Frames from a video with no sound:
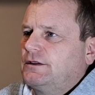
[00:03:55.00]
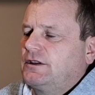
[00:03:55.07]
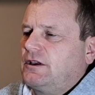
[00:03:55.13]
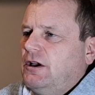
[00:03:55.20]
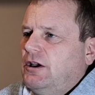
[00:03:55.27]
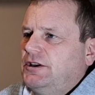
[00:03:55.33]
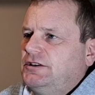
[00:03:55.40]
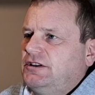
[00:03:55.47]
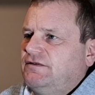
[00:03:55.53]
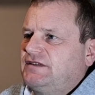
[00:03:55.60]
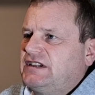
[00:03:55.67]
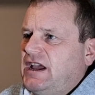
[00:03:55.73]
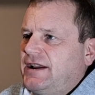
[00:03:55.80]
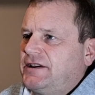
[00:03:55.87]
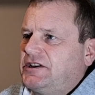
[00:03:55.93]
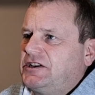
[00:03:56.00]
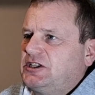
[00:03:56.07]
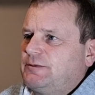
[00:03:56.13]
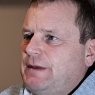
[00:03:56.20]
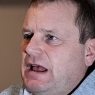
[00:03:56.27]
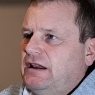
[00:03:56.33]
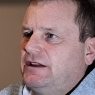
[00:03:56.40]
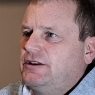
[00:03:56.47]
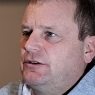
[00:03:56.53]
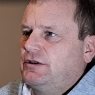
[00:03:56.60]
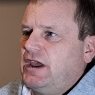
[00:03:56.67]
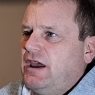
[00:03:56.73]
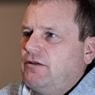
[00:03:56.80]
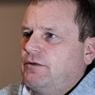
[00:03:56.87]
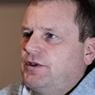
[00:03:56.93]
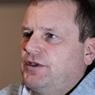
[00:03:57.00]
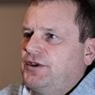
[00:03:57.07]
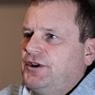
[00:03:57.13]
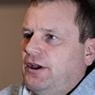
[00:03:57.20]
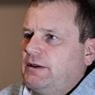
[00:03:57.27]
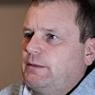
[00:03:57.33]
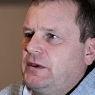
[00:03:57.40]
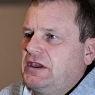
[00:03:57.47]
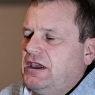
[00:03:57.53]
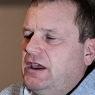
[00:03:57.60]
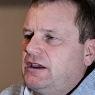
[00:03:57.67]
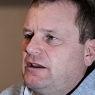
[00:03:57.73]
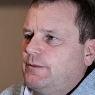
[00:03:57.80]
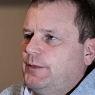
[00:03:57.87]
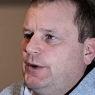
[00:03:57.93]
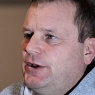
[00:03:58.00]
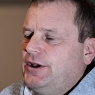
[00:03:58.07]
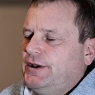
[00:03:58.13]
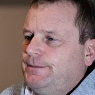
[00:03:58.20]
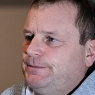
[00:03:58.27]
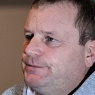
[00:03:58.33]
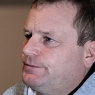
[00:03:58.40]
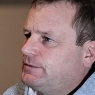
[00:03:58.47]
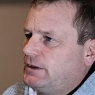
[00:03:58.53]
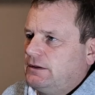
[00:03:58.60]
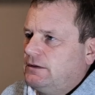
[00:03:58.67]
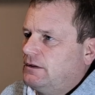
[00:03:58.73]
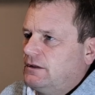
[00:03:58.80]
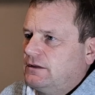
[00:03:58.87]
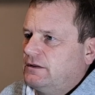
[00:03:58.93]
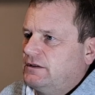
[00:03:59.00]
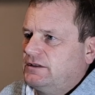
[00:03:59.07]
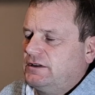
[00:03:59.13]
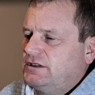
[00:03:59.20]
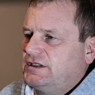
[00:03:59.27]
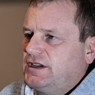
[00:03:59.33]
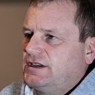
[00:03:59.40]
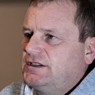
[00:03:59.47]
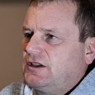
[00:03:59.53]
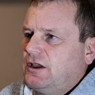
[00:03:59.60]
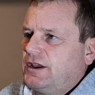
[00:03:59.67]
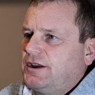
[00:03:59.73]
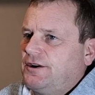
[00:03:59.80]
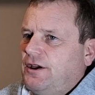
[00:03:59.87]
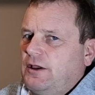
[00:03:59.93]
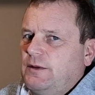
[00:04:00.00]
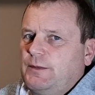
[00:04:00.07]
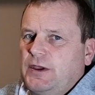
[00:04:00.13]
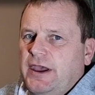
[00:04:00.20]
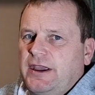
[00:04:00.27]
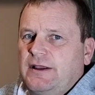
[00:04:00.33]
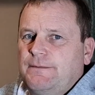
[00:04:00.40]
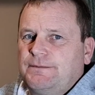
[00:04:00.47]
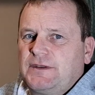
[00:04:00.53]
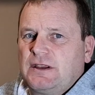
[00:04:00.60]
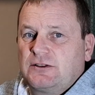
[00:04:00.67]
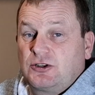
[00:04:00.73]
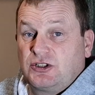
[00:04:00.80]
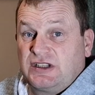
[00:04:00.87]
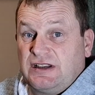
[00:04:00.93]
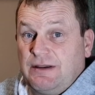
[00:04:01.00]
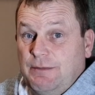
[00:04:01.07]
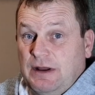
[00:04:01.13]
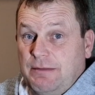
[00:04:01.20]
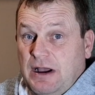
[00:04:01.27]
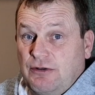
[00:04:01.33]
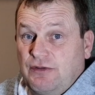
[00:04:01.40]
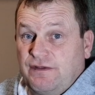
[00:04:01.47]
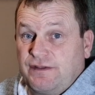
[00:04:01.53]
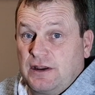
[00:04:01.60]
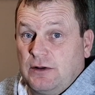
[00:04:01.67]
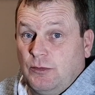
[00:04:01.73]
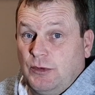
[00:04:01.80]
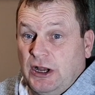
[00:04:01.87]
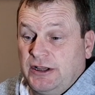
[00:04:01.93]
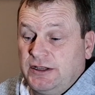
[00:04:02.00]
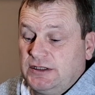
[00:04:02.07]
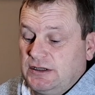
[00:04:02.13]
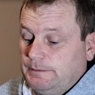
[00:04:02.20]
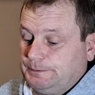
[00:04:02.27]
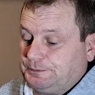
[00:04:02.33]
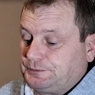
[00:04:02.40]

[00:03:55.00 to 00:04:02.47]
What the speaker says: the kind of dank smell that you get with an IPA, but it doesn't taste like an IPA. Because similar mouthfeel, mind.